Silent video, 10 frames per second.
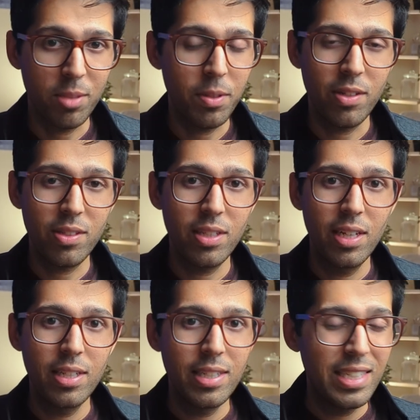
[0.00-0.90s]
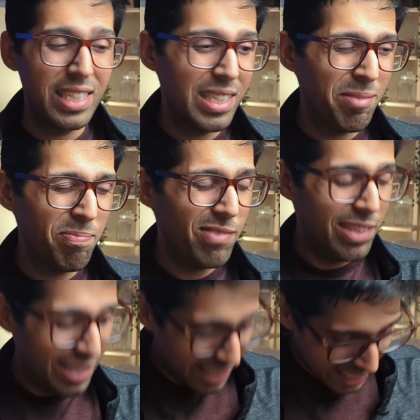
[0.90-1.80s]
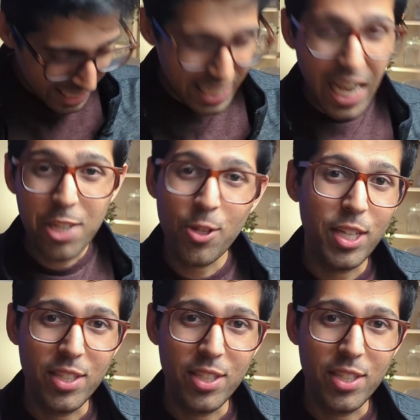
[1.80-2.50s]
because it actually